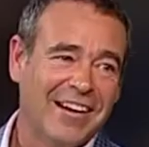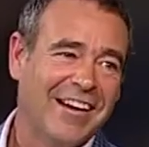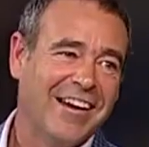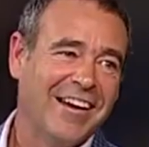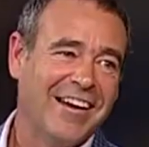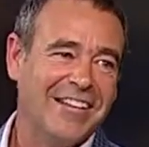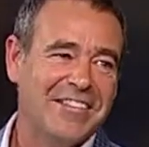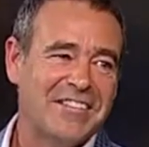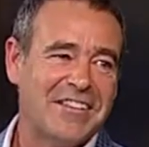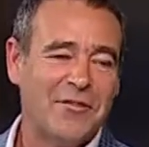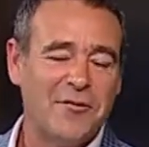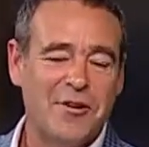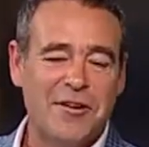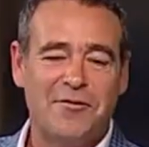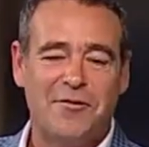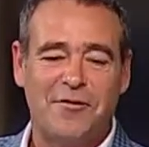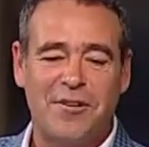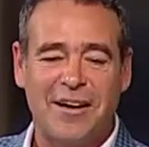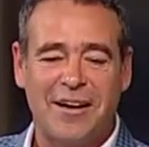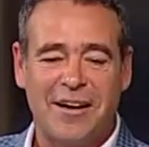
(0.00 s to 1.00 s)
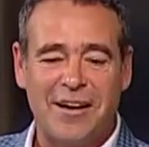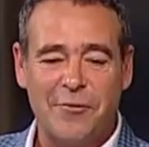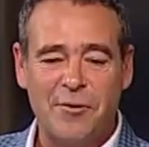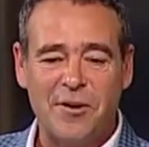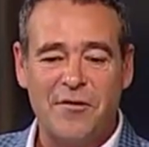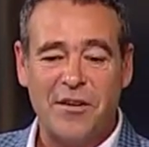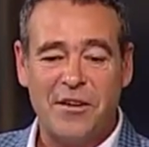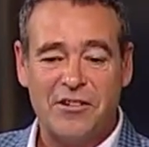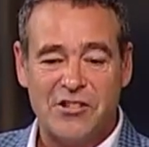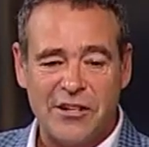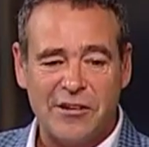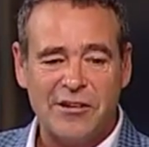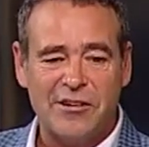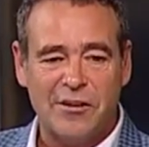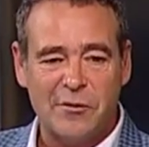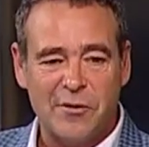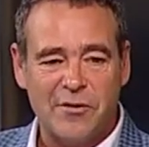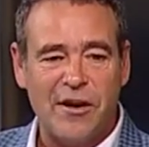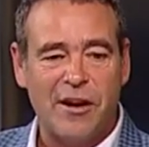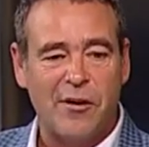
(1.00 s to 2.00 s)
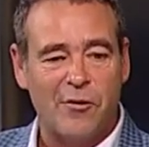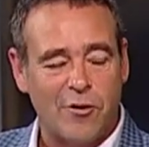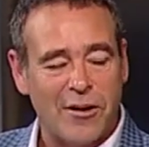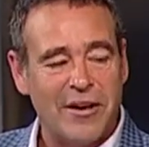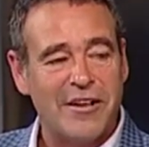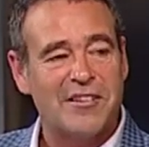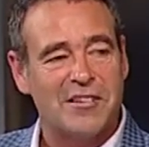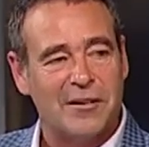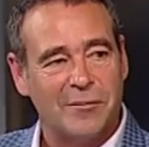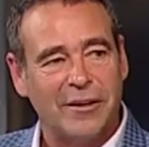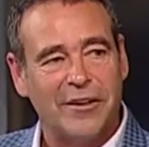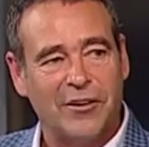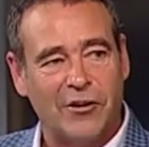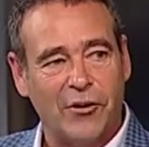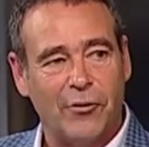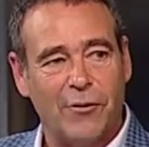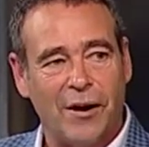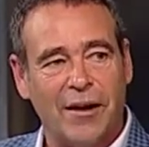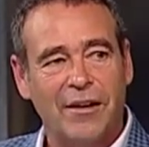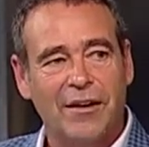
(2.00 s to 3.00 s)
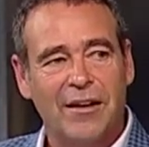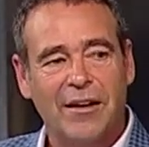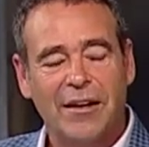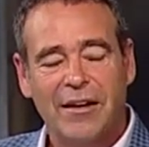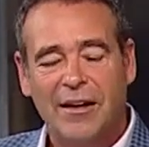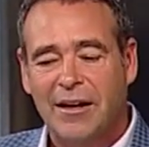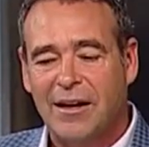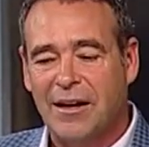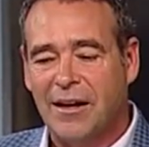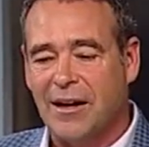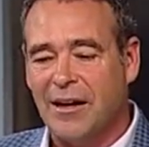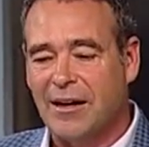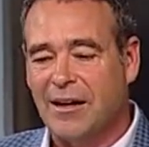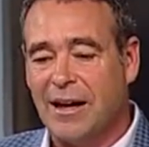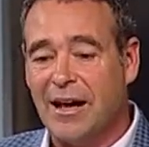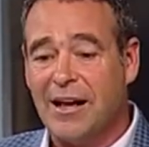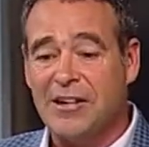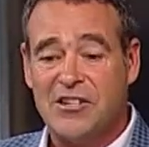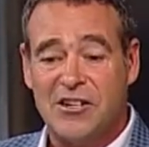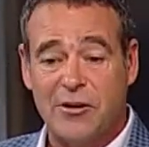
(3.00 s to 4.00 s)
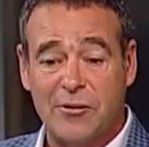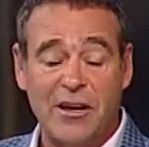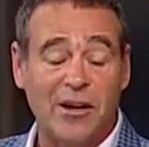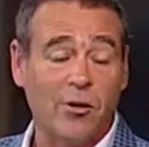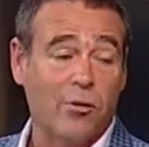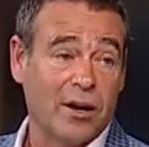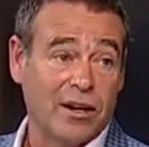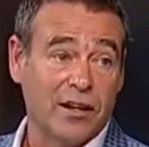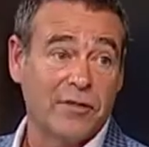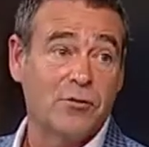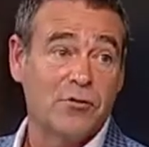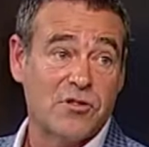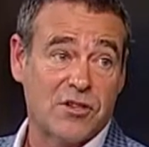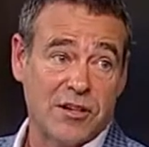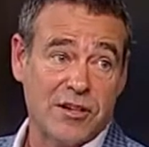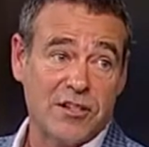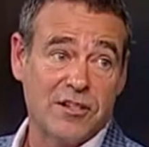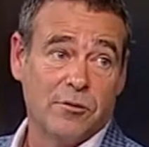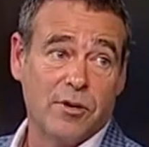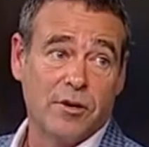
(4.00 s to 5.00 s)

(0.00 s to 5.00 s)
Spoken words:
Yeah. And so we've had a reasonably good run. Last year we had a wonderful season.